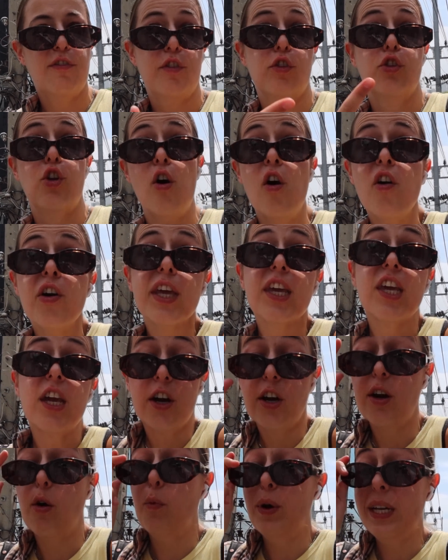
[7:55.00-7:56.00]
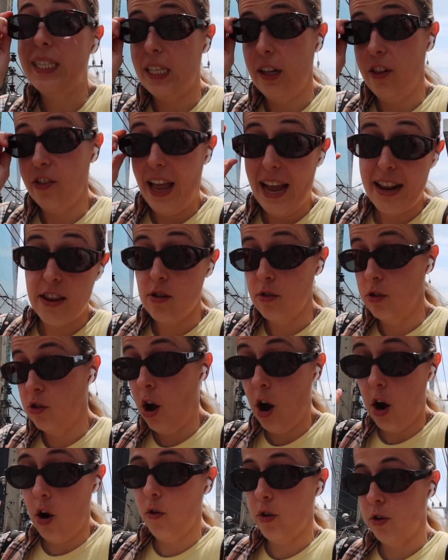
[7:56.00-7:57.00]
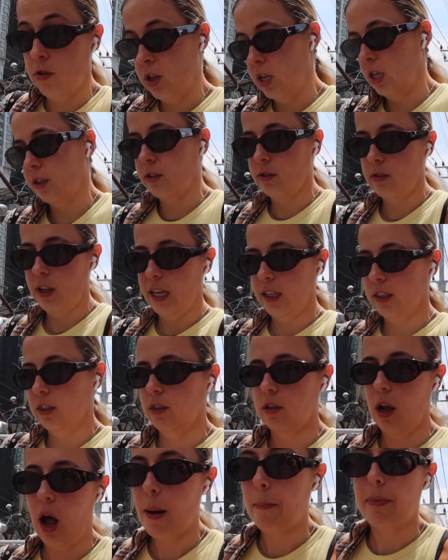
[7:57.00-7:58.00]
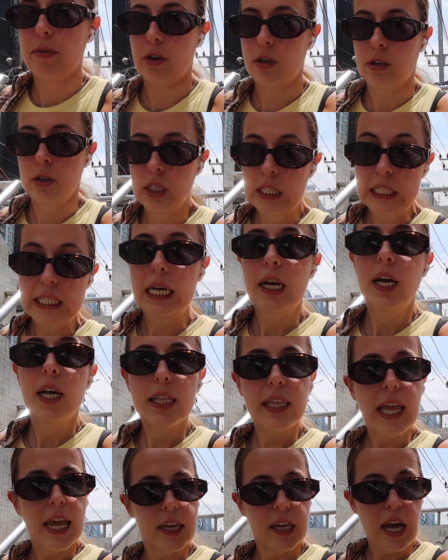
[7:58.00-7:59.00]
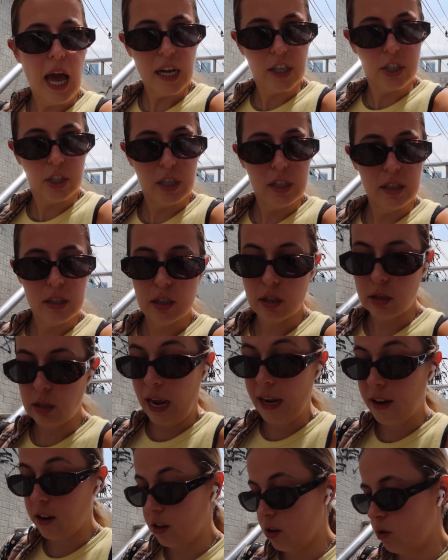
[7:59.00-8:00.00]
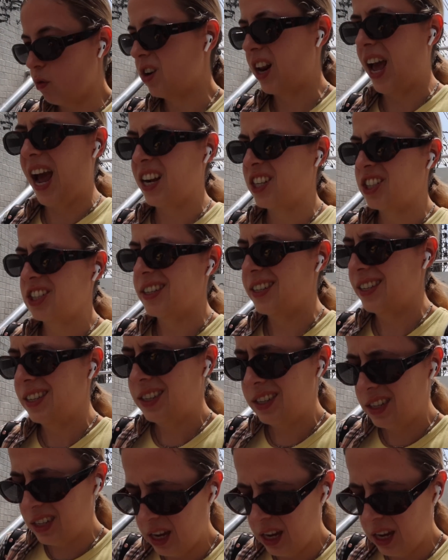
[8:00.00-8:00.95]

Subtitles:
If you don't hear a whistle, then you know you need to like stop or take actions. I don't know what actions.